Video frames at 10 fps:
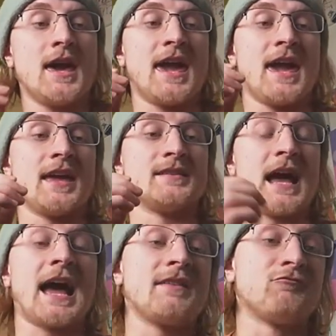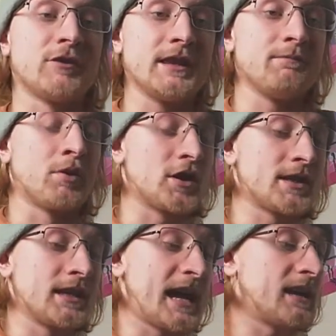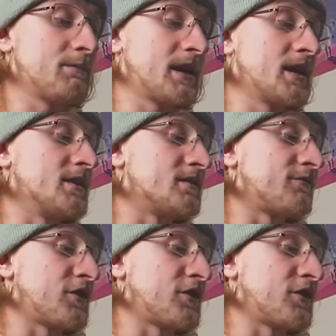And I really personally like it because,